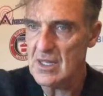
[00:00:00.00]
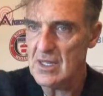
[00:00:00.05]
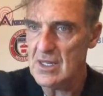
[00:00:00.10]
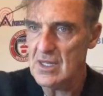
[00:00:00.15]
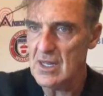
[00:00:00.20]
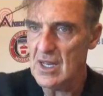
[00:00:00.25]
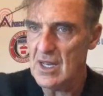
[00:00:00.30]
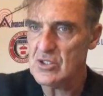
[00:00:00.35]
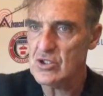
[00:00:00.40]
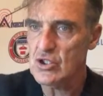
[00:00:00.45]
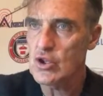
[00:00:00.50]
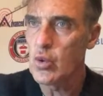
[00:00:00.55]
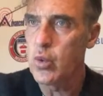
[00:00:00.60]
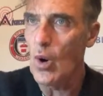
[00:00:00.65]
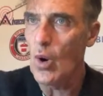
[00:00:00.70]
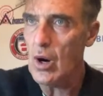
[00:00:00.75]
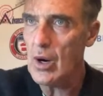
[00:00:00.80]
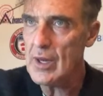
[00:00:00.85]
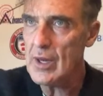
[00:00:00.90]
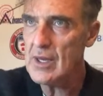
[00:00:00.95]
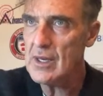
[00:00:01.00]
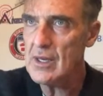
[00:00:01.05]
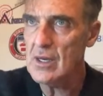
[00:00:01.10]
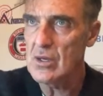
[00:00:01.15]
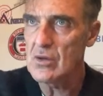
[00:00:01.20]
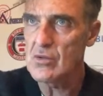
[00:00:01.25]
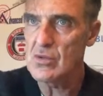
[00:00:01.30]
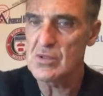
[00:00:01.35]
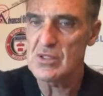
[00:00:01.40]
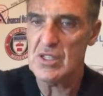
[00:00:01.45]
his quality,
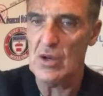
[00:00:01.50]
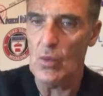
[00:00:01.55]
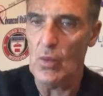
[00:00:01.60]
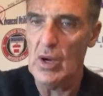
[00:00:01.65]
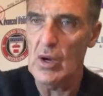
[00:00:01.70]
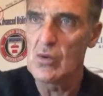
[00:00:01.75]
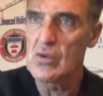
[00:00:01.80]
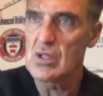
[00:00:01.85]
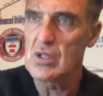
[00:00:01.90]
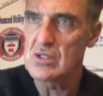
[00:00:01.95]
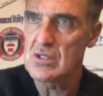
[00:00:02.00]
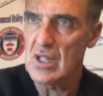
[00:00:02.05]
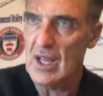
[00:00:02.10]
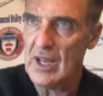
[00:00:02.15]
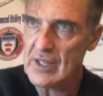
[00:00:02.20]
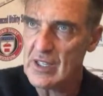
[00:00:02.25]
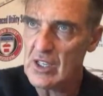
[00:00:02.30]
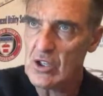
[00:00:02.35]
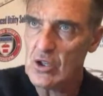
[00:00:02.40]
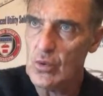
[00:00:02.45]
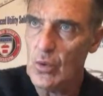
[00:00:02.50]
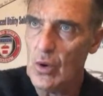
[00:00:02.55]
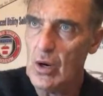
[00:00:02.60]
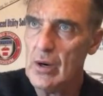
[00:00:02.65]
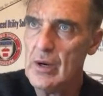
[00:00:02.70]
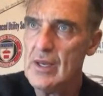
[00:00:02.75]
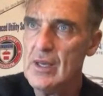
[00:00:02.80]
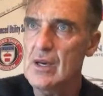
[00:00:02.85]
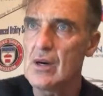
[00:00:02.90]
or is it Wilder's lack of quality,